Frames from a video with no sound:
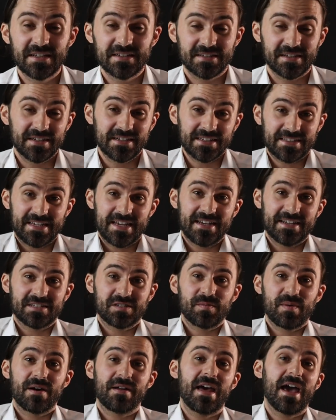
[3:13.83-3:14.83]
It's gonna take
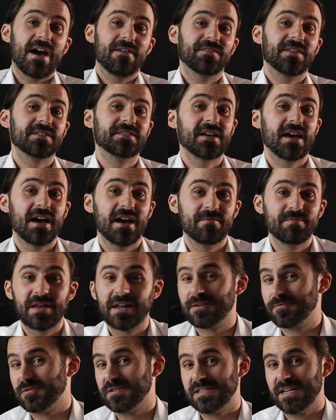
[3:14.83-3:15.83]
us about half the time
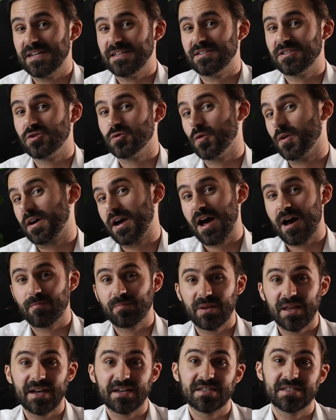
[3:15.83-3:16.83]
that it would take to do a
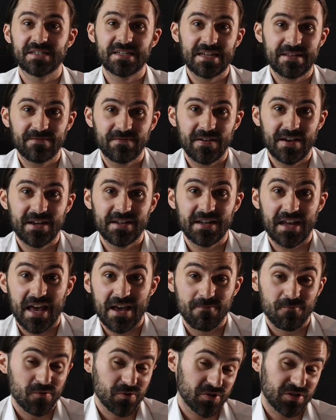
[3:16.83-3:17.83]
complex skin fade,
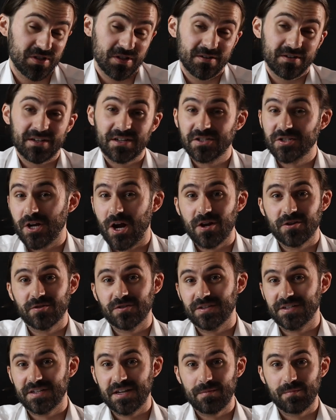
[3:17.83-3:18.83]
and we're still gonna charge
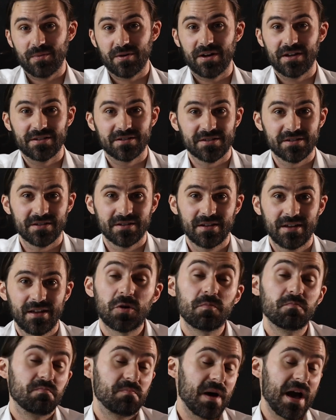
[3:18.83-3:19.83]
you the same price.
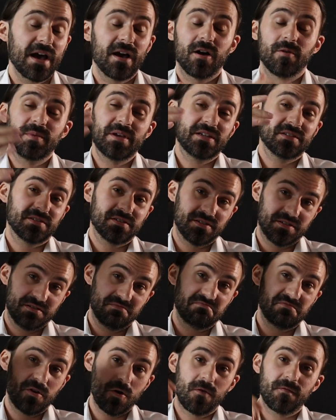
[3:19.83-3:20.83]
So by all means,
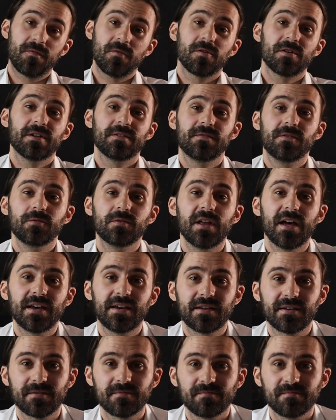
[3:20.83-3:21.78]
go for it if you'd like.